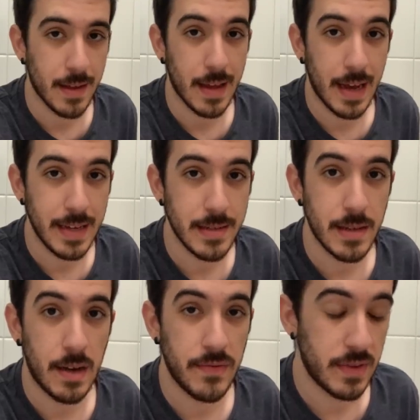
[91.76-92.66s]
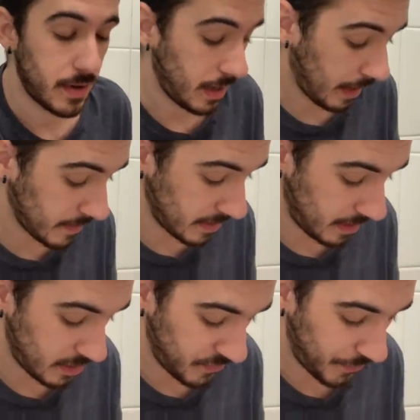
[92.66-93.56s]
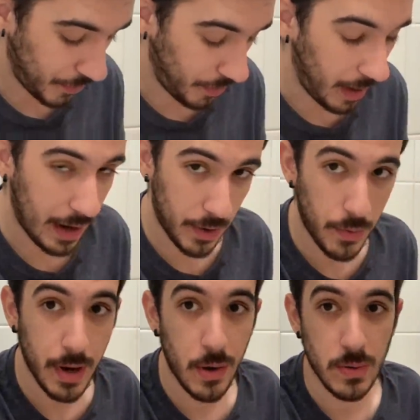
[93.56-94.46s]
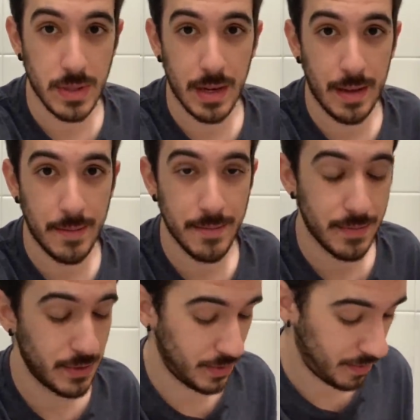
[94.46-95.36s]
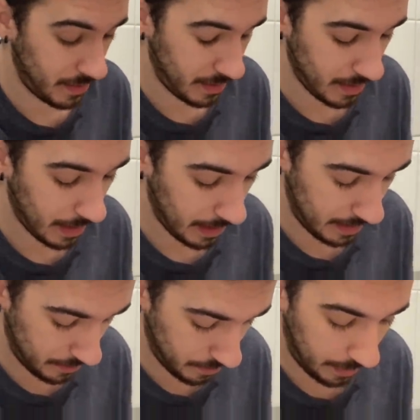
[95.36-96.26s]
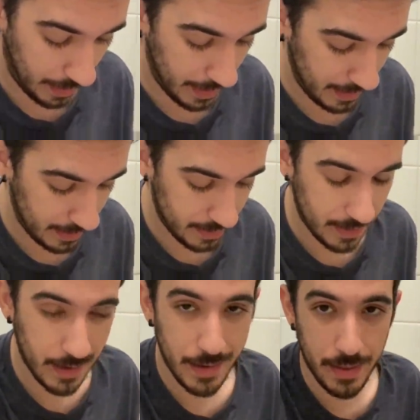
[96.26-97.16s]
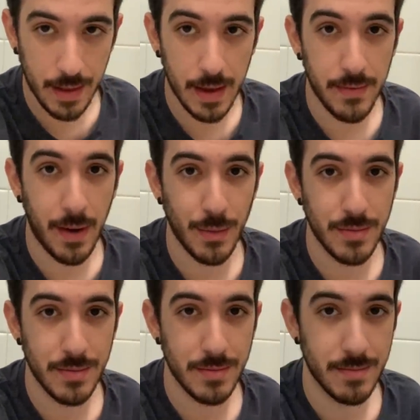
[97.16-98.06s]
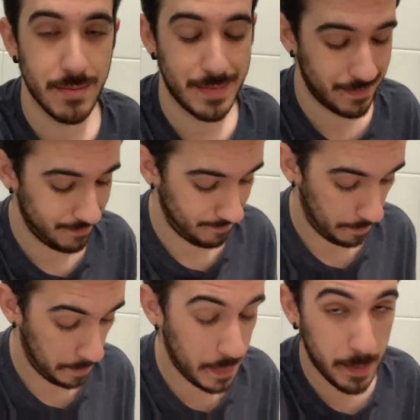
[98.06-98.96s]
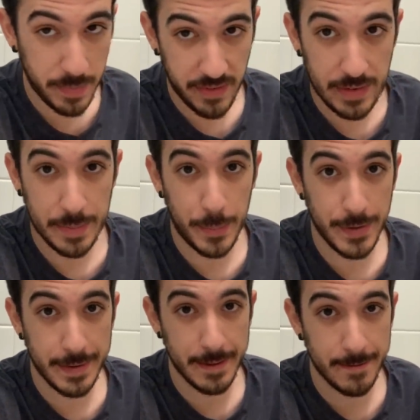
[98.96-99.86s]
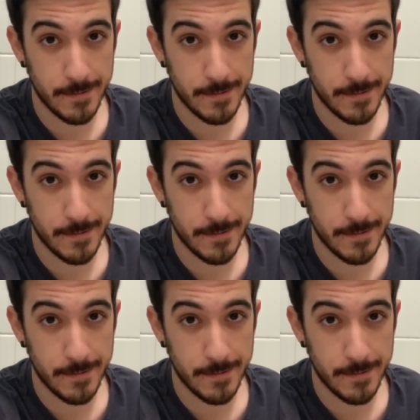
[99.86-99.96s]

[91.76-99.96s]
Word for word: guys after having searched for a really long time something that he would like I think I found the perfect present.